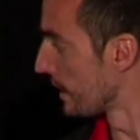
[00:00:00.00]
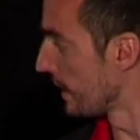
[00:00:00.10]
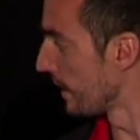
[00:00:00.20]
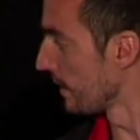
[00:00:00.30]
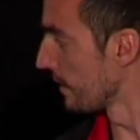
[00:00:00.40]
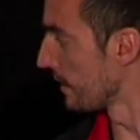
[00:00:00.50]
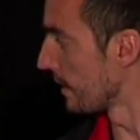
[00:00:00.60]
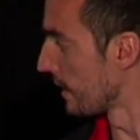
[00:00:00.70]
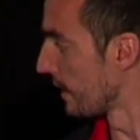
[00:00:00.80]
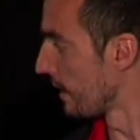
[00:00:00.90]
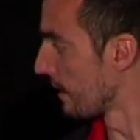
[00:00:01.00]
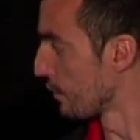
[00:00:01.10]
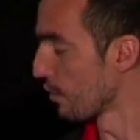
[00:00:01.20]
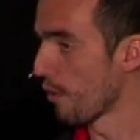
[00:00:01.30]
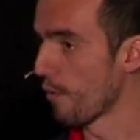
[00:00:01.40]
here, uh,
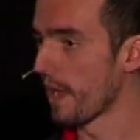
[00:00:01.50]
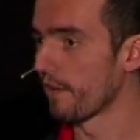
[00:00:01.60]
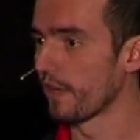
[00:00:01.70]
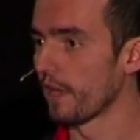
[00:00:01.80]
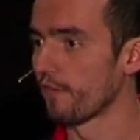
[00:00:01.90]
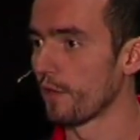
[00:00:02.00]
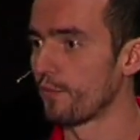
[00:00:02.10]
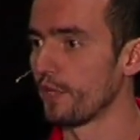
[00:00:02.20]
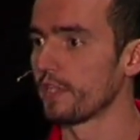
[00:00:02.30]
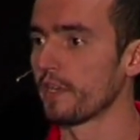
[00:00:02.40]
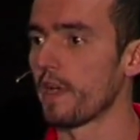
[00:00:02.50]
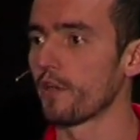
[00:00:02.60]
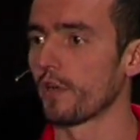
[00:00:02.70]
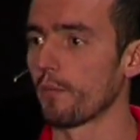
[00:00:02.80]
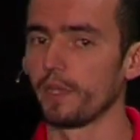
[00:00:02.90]
you know, where the, the printing
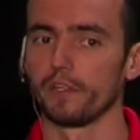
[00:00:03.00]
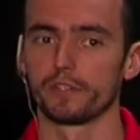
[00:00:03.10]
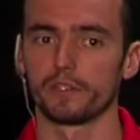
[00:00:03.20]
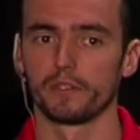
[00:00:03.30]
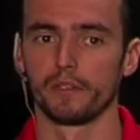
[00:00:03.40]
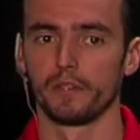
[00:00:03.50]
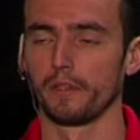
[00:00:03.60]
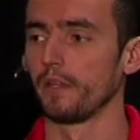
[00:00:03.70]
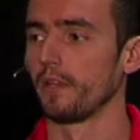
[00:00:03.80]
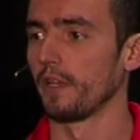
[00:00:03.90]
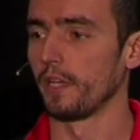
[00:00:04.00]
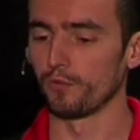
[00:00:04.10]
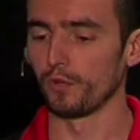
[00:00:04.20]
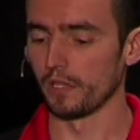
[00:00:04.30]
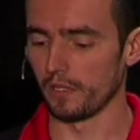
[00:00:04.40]
icon appears,
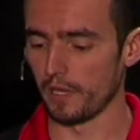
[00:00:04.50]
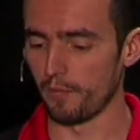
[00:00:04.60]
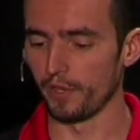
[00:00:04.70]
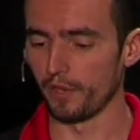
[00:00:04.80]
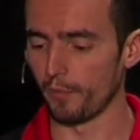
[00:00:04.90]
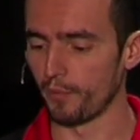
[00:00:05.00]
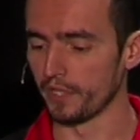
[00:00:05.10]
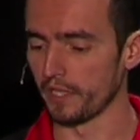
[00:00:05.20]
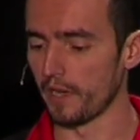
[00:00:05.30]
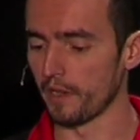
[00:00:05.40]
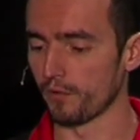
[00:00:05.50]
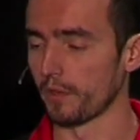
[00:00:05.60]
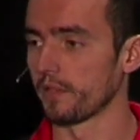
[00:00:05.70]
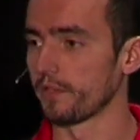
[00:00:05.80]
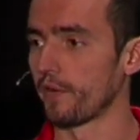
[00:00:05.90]
it will appear a printing
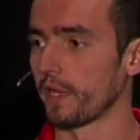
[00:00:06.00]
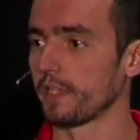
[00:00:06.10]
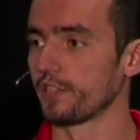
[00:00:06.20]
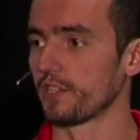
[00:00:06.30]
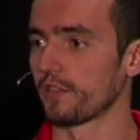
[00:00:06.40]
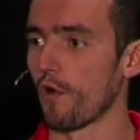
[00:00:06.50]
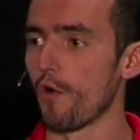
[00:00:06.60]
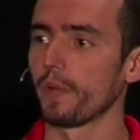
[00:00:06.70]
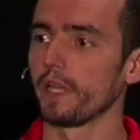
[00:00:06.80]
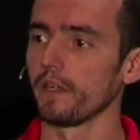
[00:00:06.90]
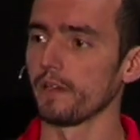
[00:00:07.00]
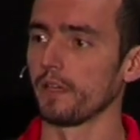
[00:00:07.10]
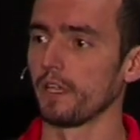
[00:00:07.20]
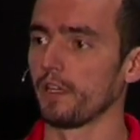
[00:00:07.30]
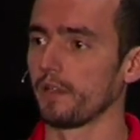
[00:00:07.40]
icon directly, just
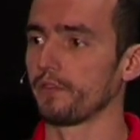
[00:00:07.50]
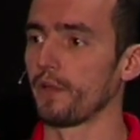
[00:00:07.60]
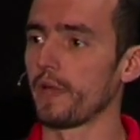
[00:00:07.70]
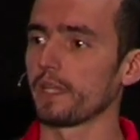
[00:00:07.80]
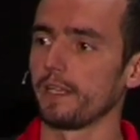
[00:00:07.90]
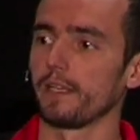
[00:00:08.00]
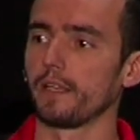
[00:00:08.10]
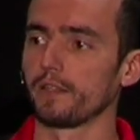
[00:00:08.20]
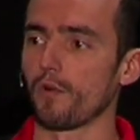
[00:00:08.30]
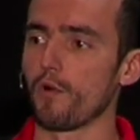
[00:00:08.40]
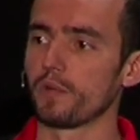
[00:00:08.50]
opening. Directly, it